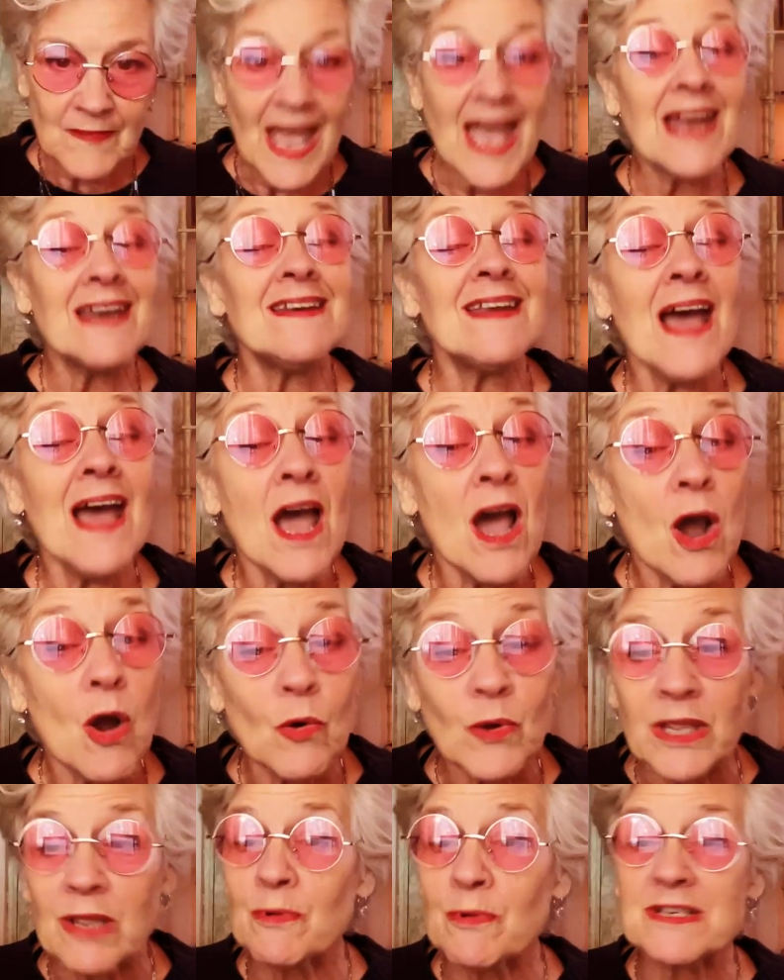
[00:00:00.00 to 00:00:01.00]
And
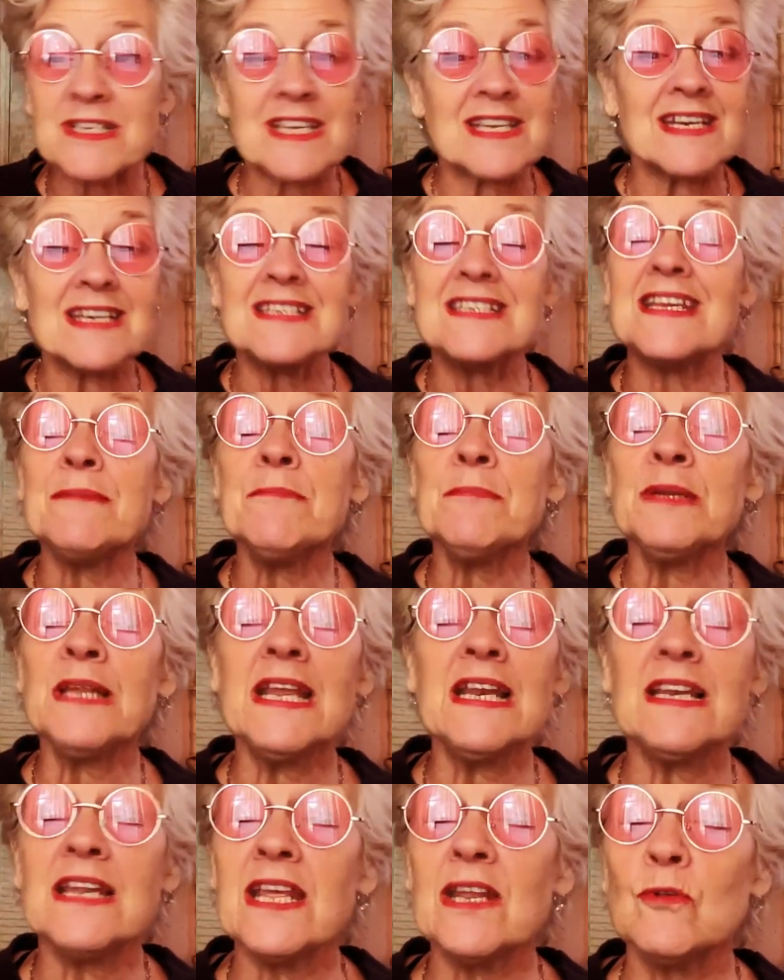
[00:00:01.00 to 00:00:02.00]
now he was in a
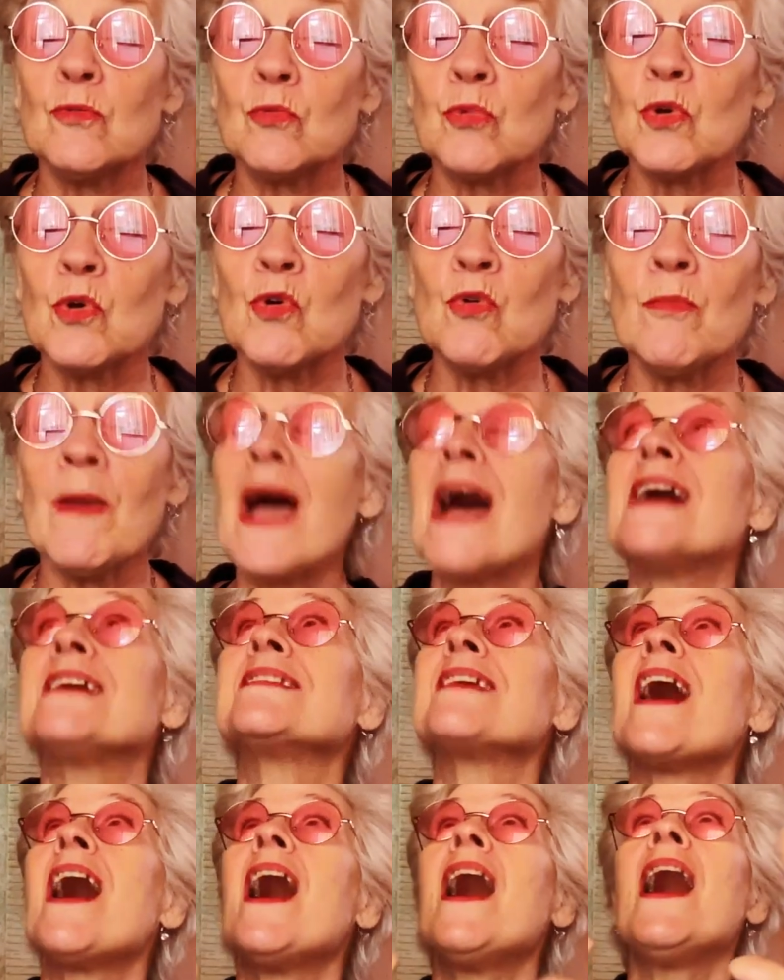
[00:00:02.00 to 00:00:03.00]
dimly lit room as
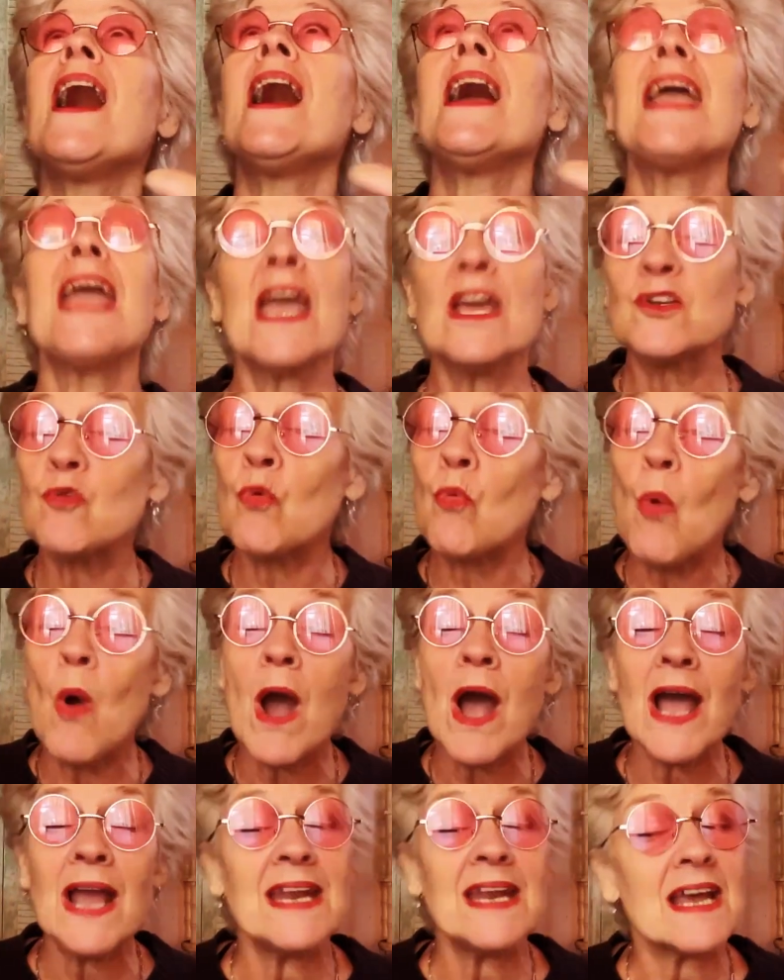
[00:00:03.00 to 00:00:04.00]
high and
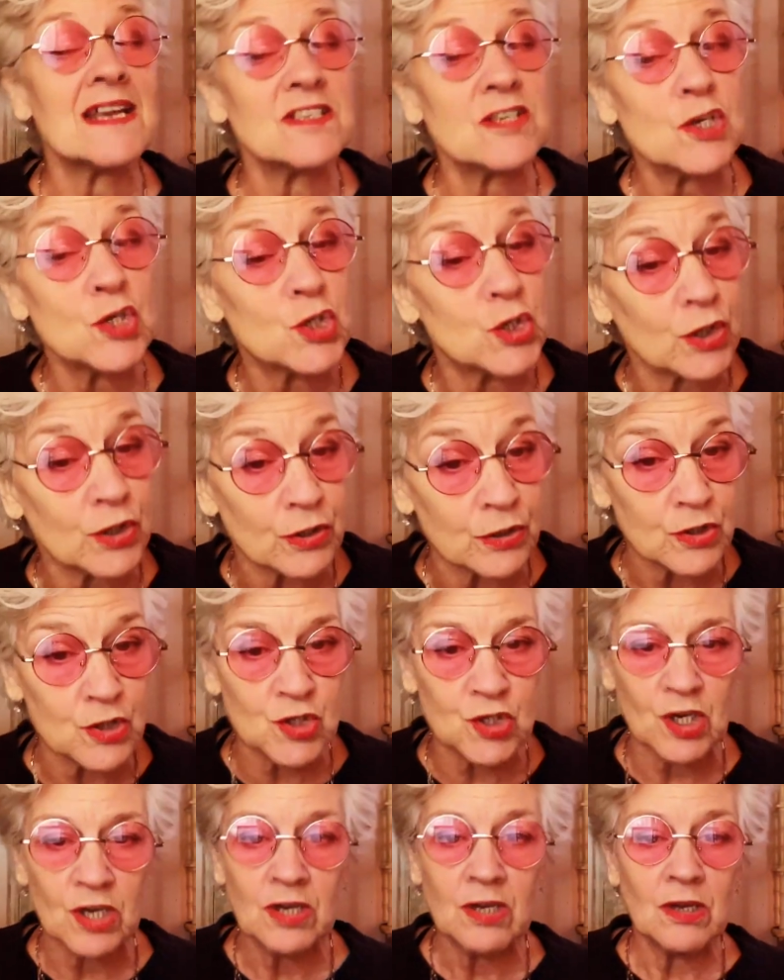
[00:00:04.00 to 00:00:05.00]
wide as a
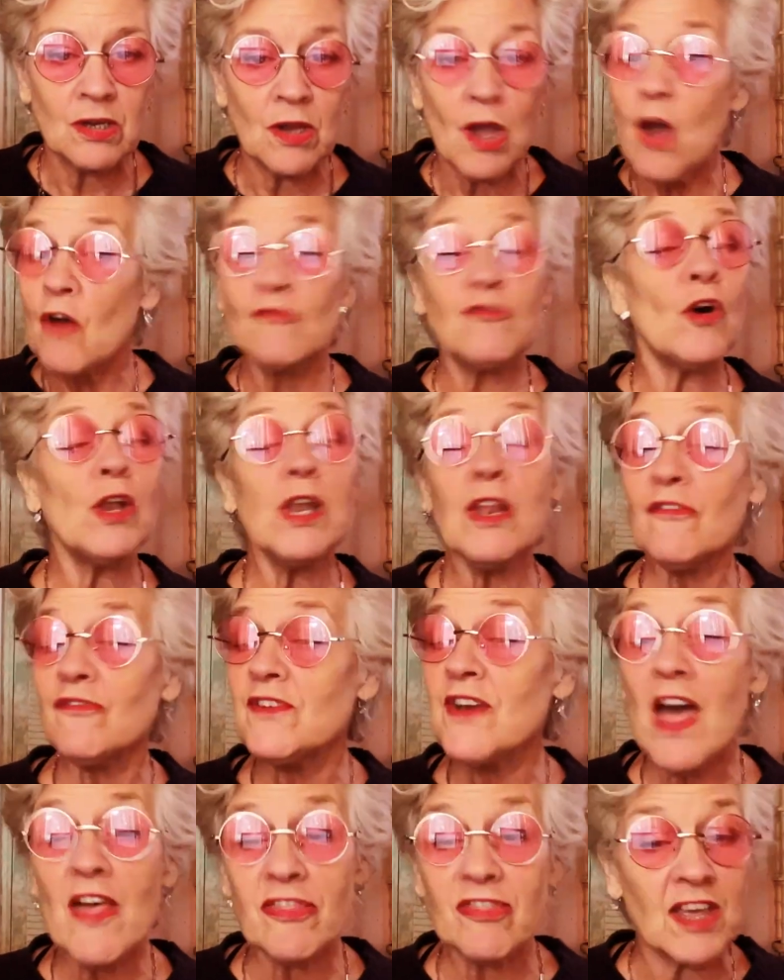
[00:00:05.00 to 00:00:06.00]
church, full of
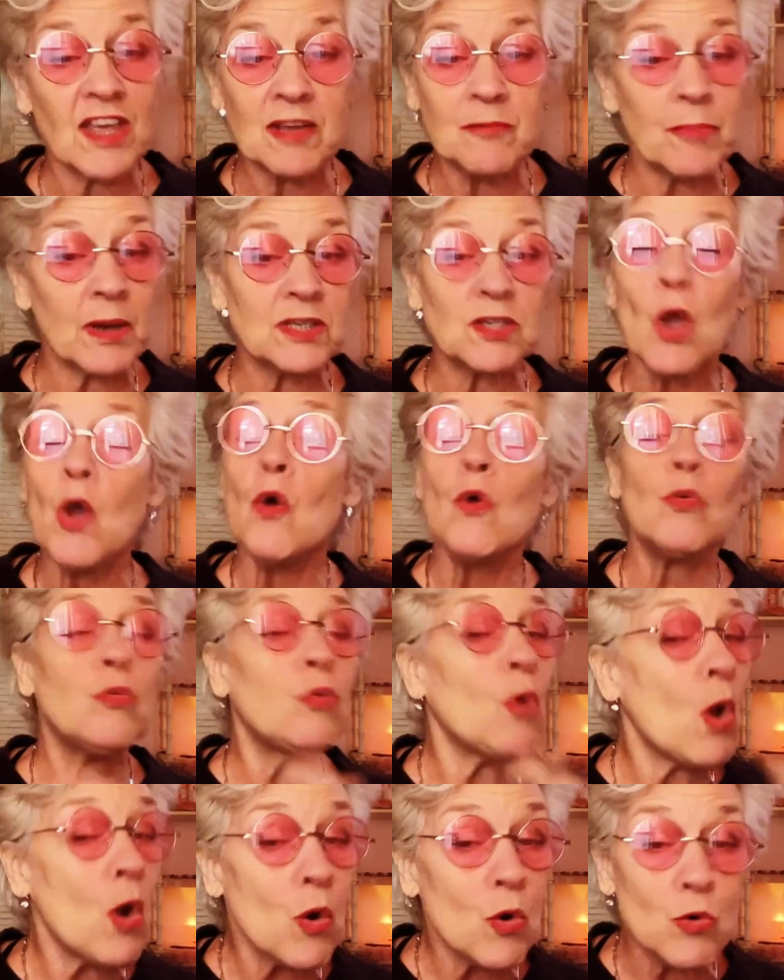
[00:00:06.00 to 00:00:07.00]
nothing but
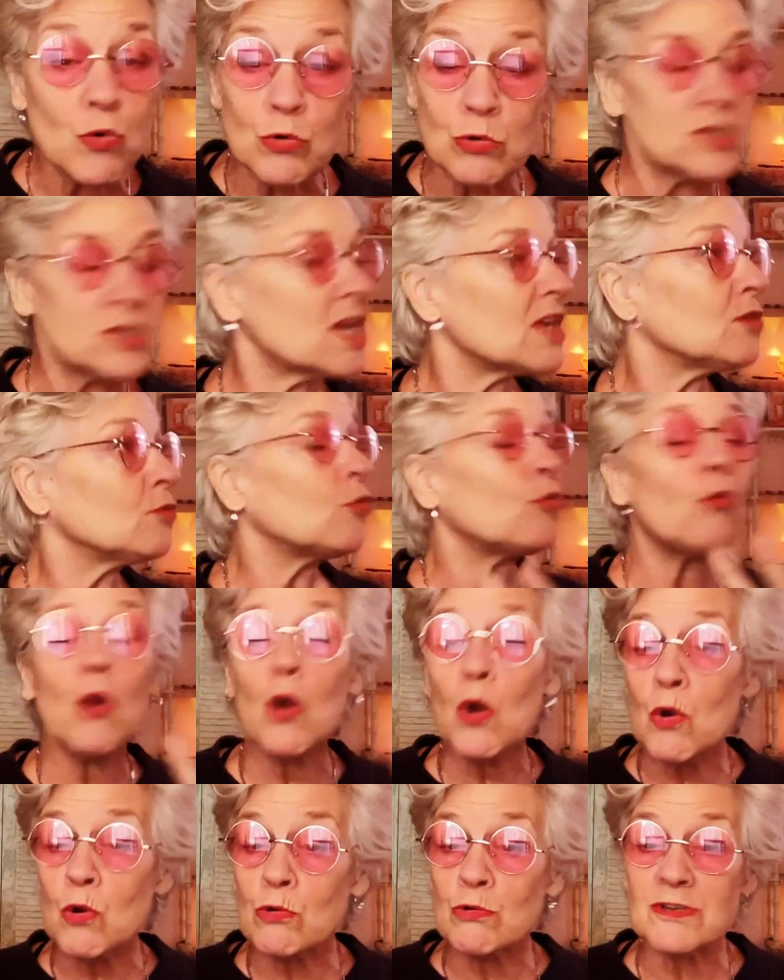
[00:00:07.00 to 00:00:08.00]
rows and
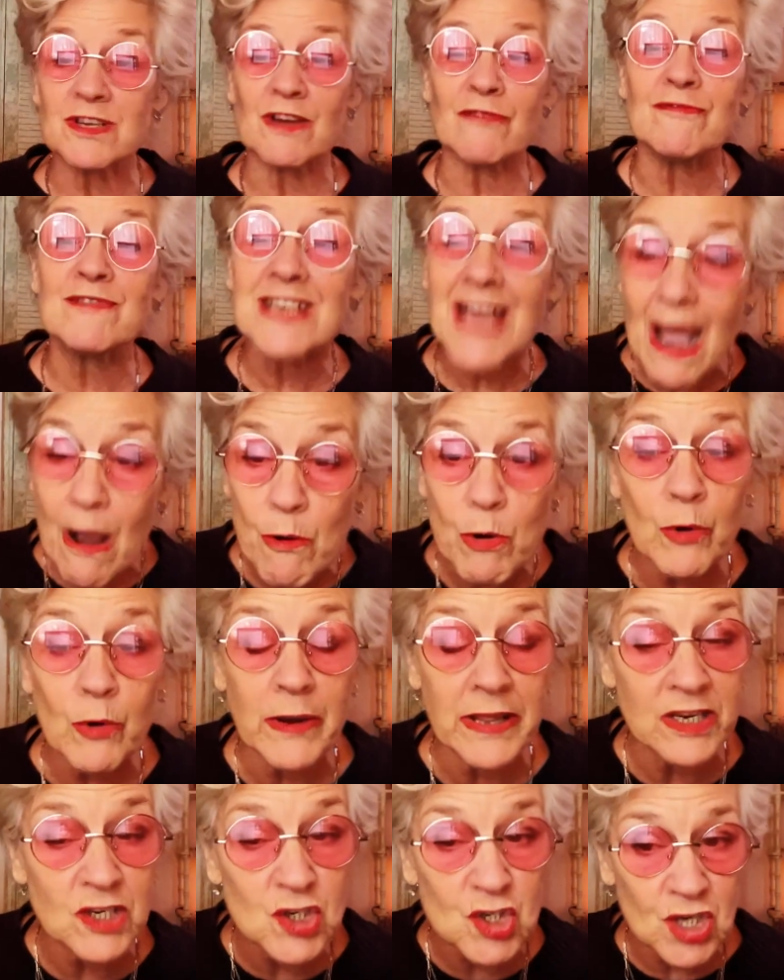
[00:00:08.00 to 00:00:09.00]
rows of
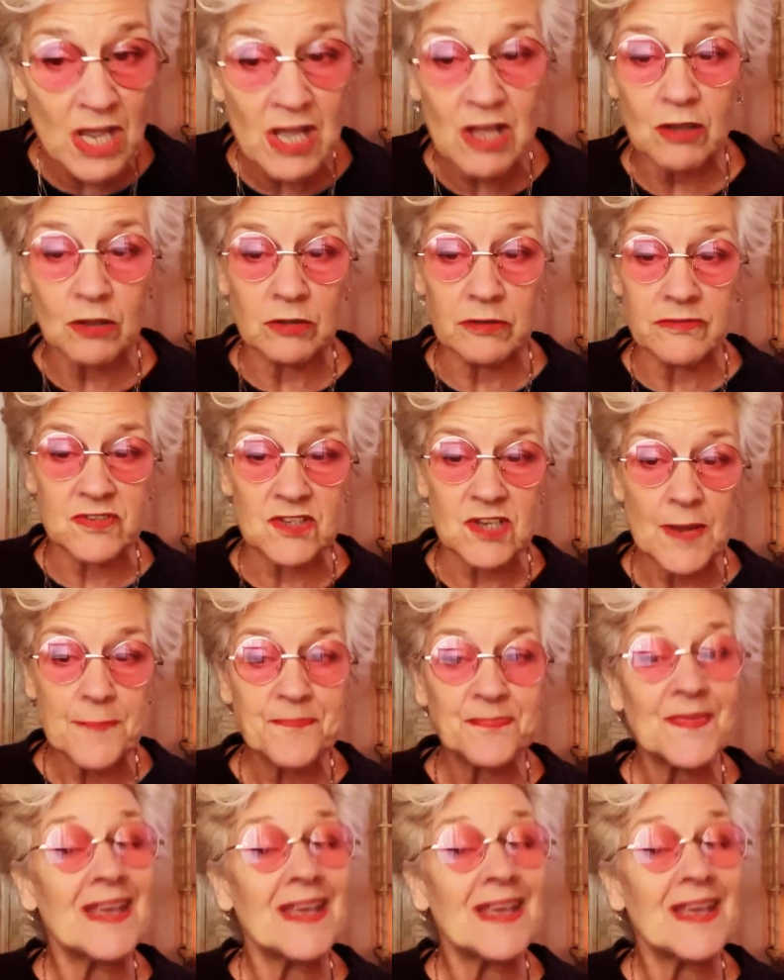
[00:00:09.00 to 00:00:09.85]
towering shelves,